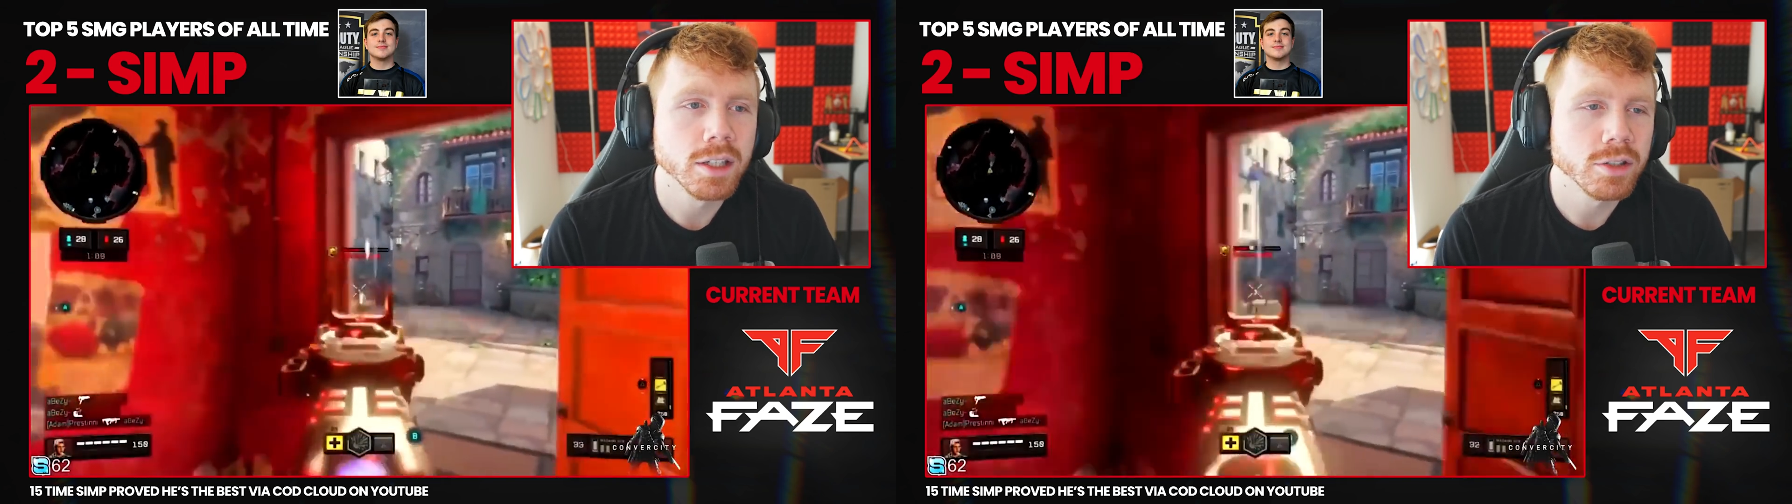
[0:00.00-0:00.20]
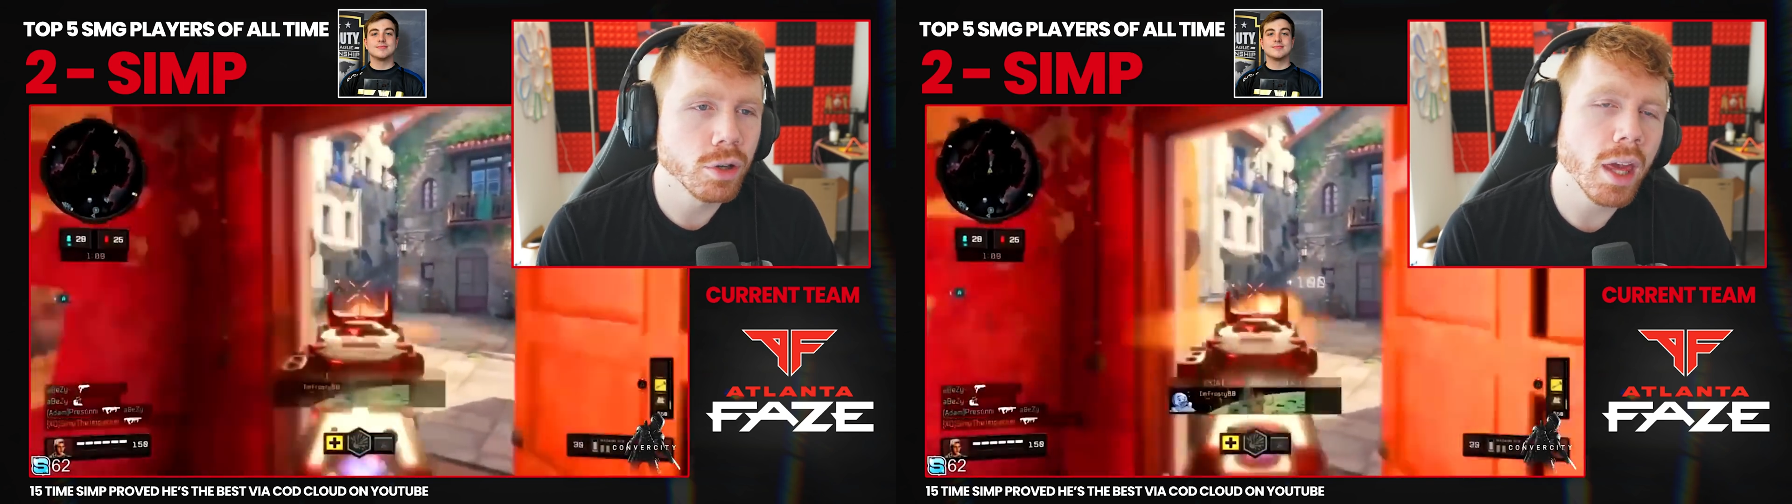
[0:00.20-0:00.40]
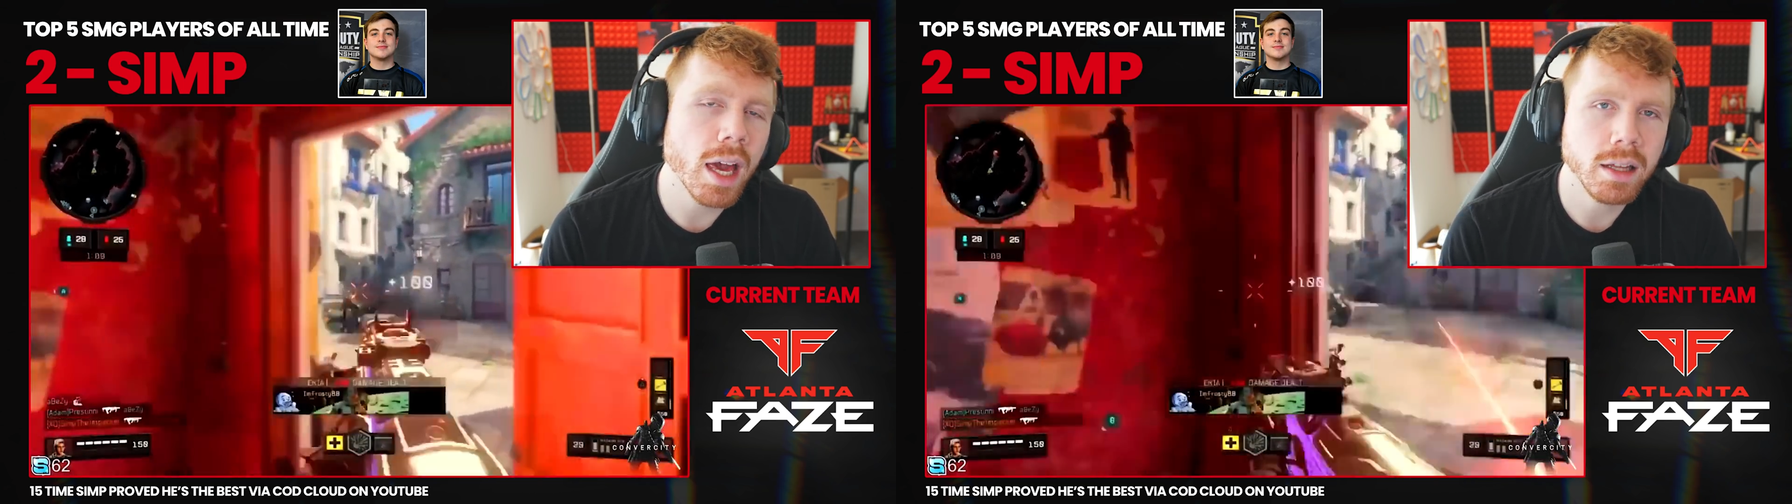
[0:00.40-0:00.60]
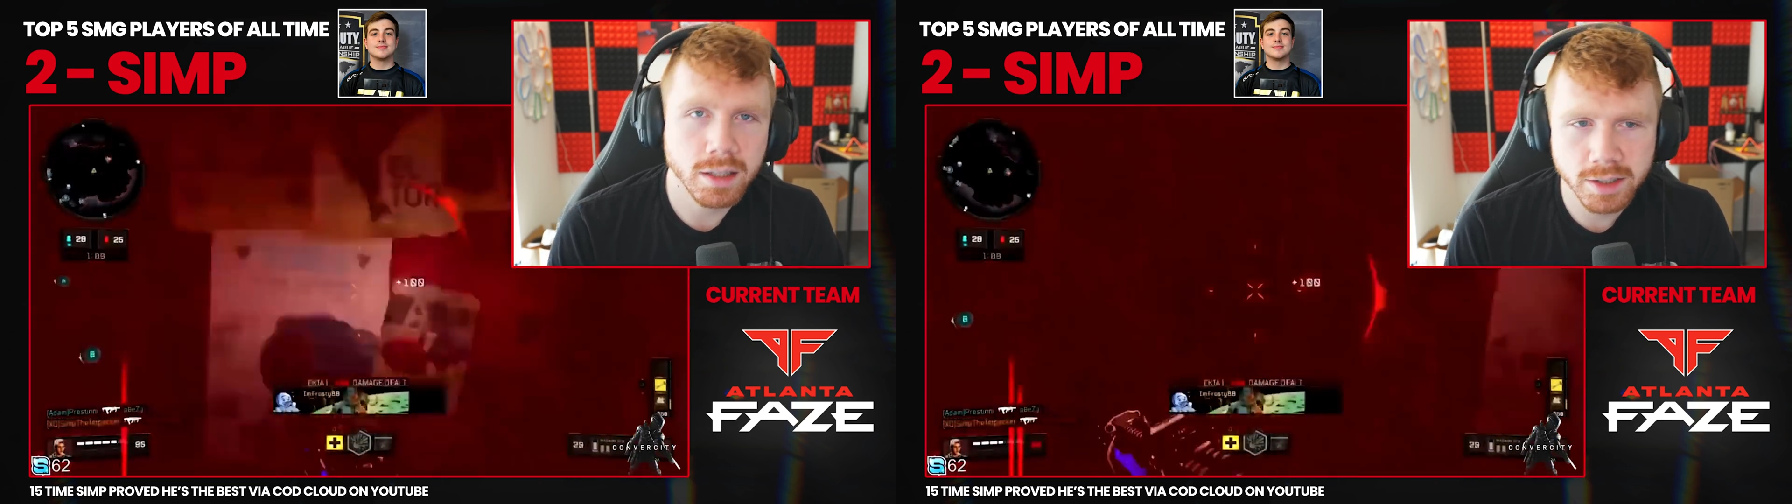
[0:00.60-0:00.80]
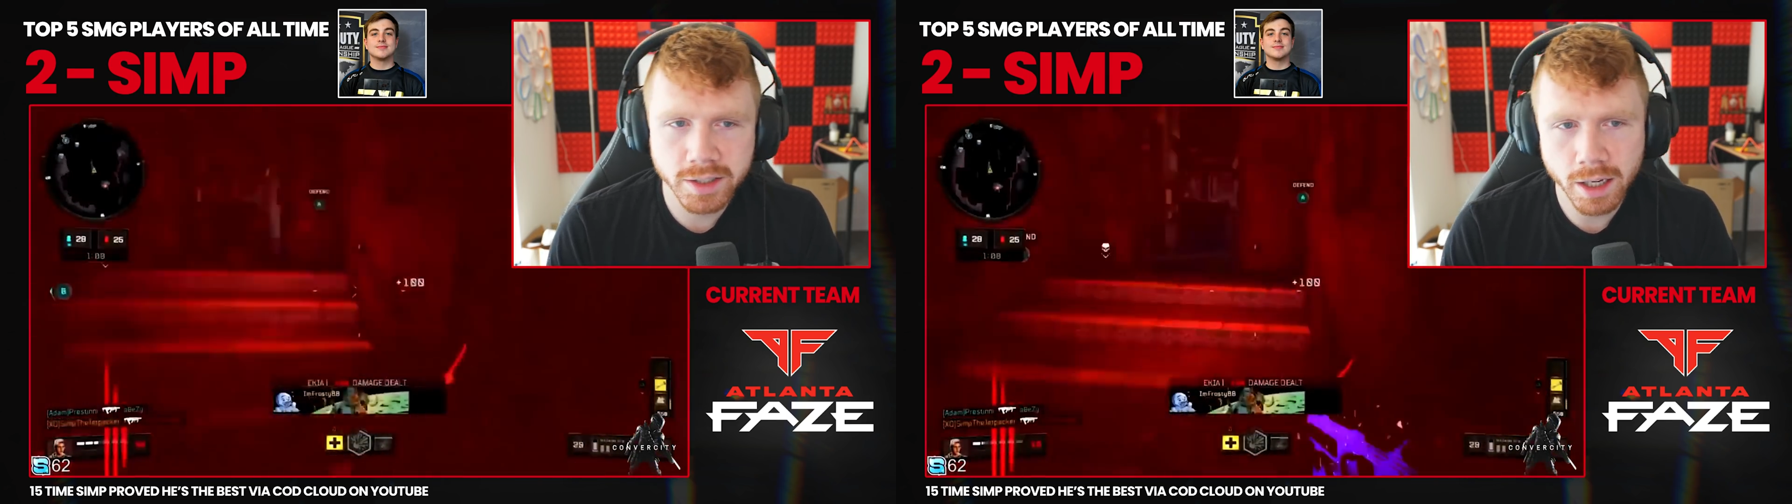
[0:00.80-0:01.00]
So yeah,
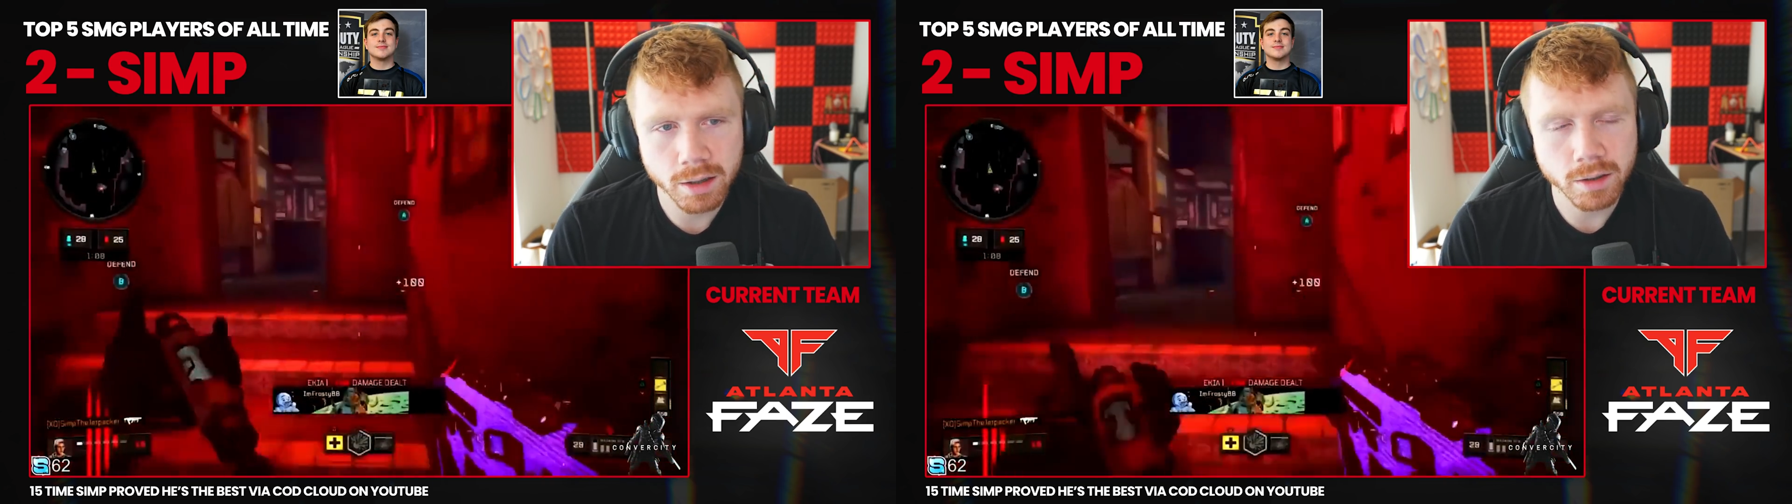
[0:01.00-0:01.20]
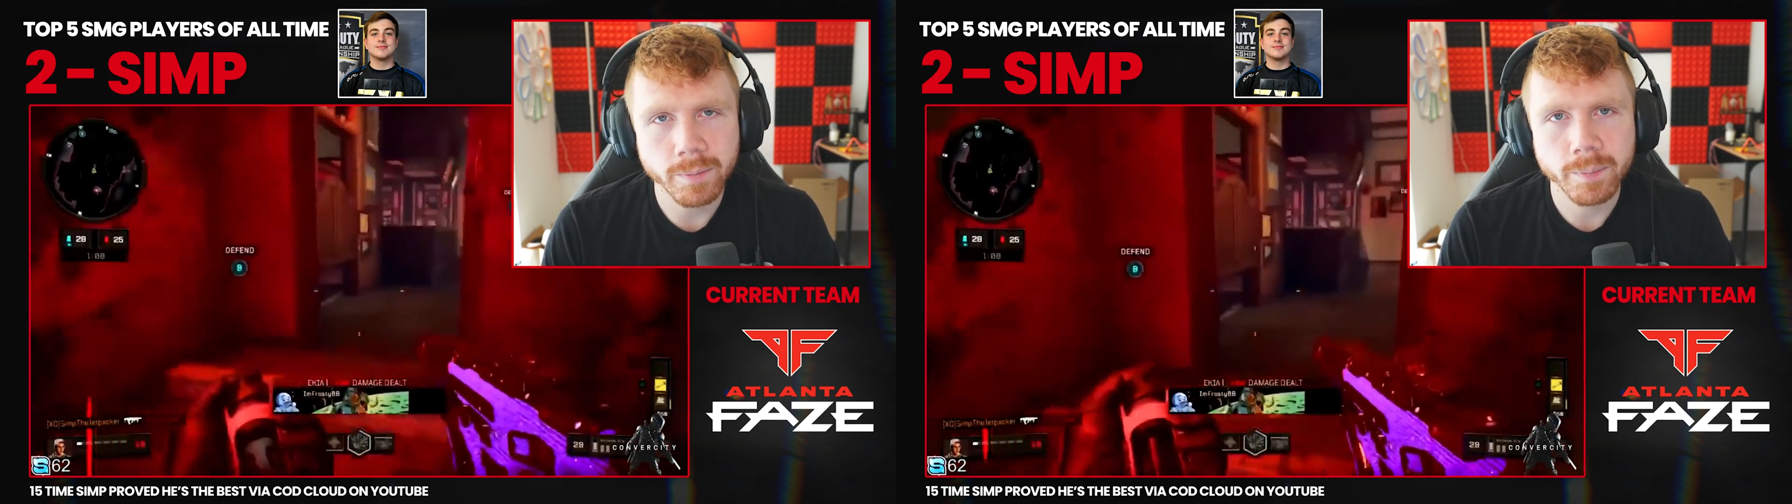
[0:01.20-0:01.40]
he's young.